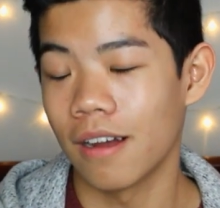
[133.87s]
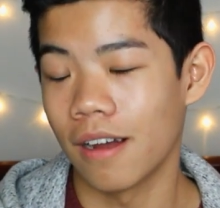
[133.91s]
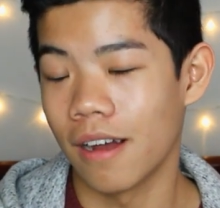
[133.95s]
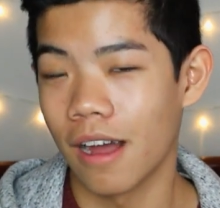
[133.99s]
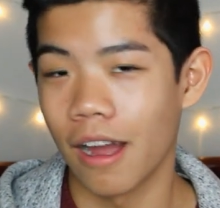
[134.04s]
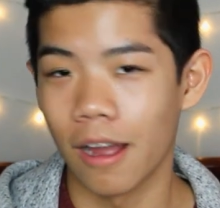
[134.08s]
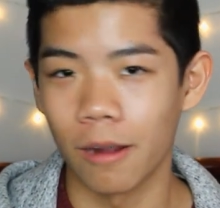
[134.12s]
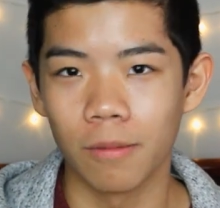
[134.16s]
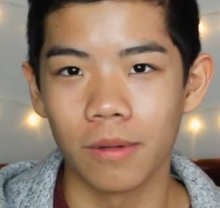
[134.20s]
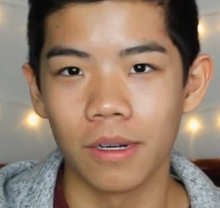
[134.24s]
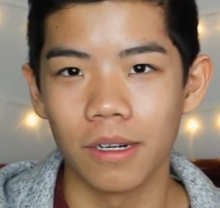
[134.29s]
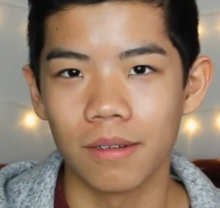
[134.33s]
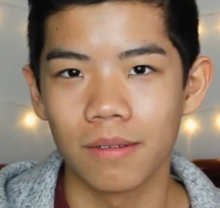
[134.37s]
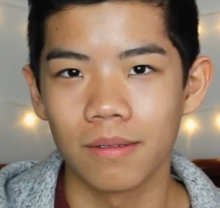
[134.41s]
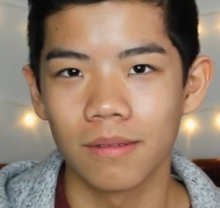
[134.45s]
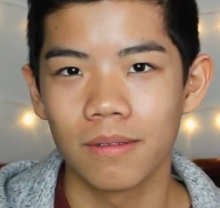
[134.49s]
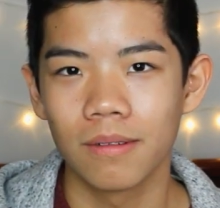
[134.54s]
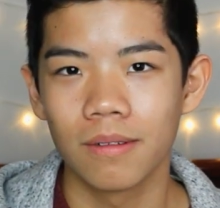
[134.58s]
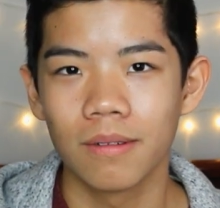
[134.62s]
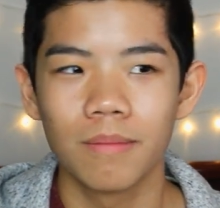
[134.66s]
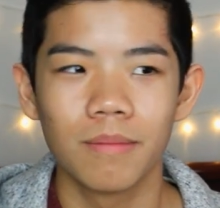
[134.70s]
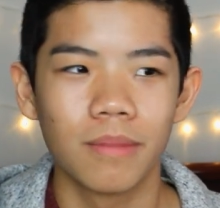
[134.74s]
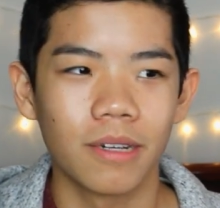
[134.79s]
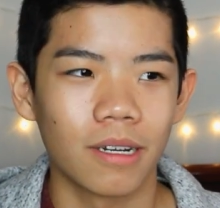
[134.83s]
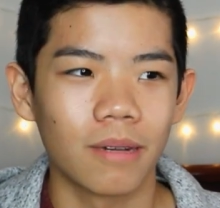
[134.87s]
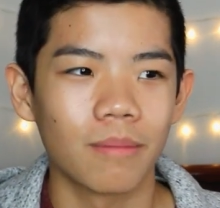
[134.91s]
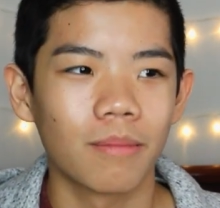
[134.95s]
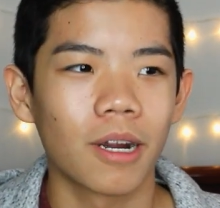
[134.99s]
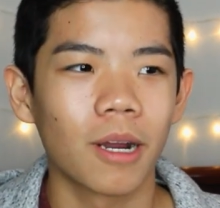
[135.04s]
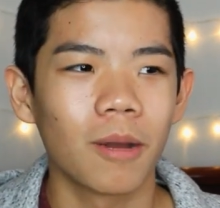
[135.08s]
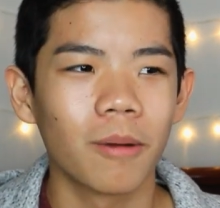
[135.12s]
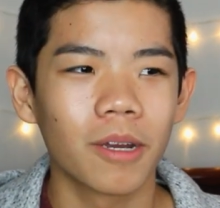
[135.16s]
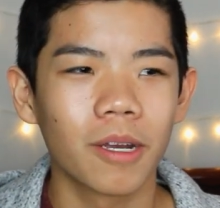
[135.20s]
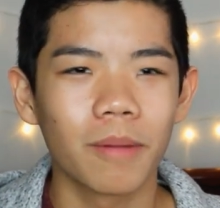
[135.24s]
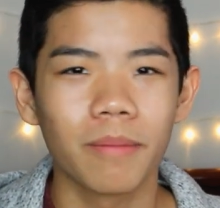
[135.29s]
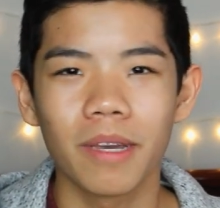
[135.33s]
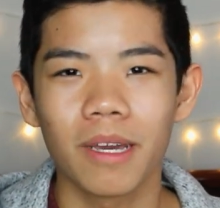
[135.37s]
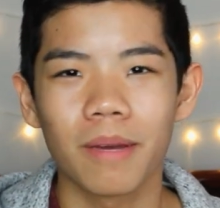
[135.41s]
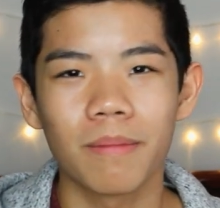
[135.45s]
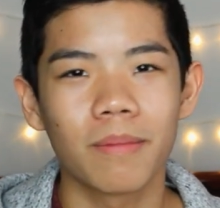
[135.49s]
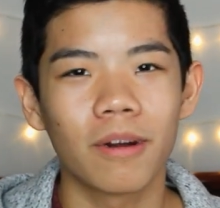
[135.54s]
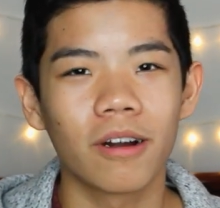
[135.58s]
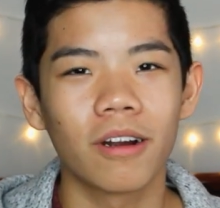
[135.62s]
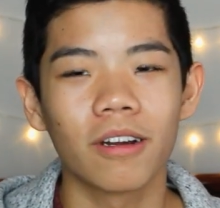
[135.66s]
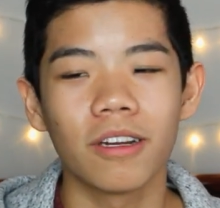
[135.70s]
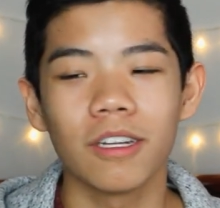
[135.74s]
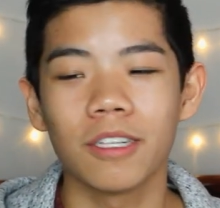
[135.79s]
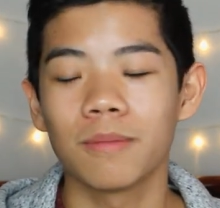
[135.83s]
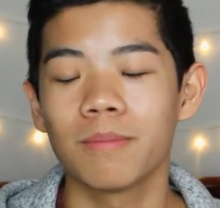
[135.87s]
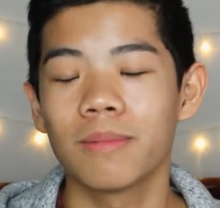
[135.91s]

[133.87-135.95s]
I will but I'm probably gonna be at parties.